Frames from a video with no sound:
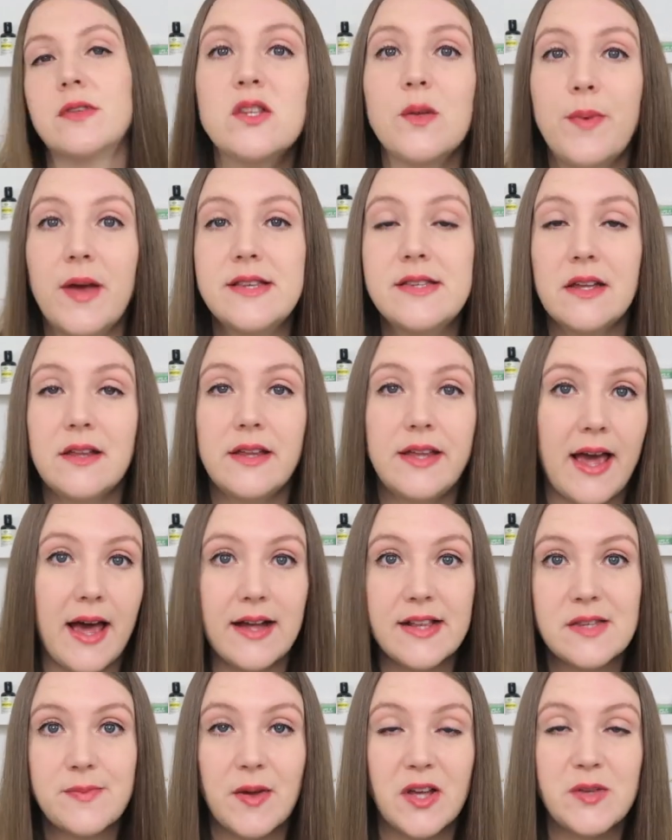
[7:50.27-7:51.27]
So basically,
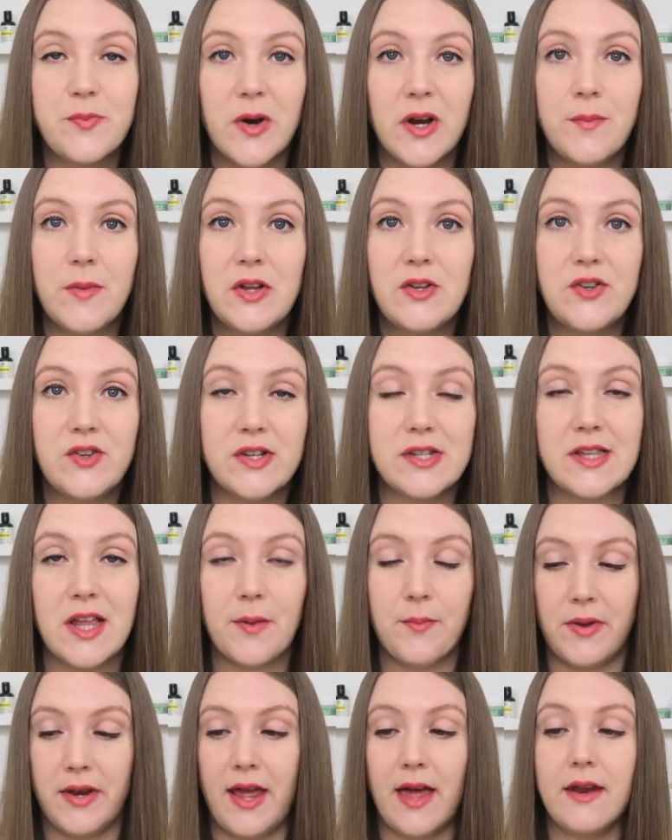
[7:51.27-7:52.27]
yeah, it smells pretty much just
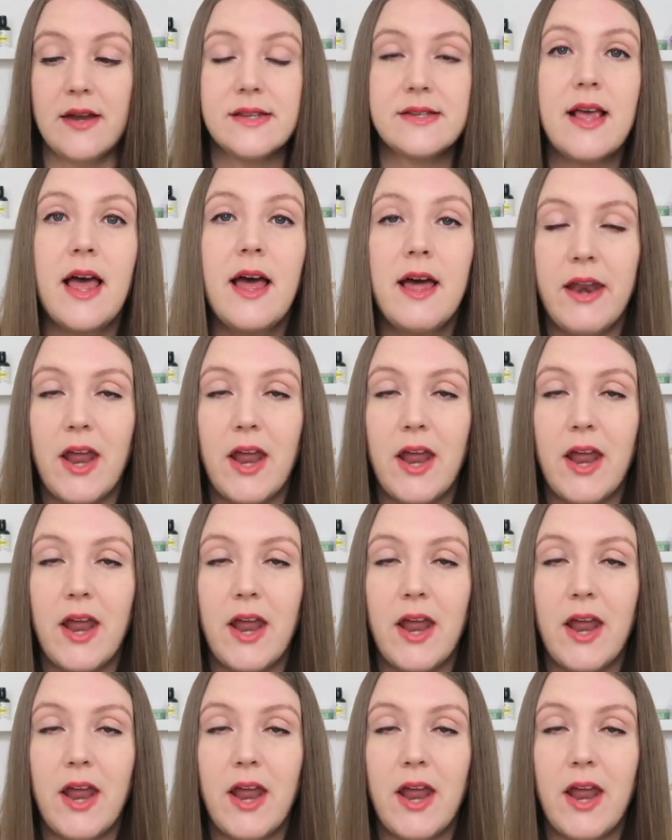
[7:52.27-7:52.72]
like bananas.